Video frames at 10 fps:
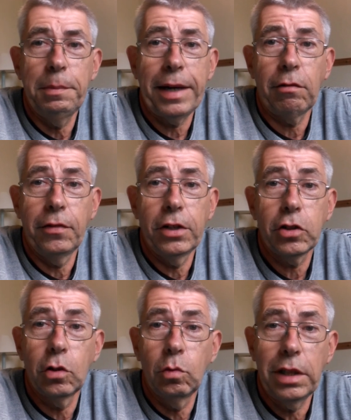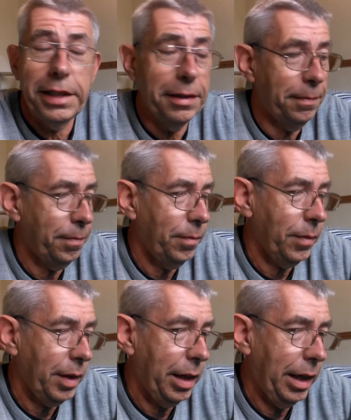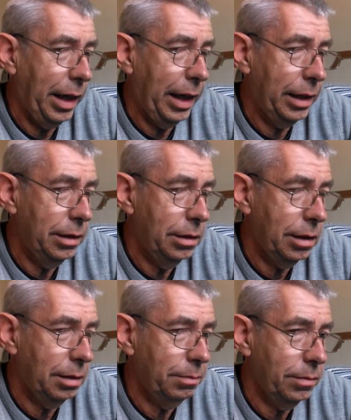be back with you shortly, and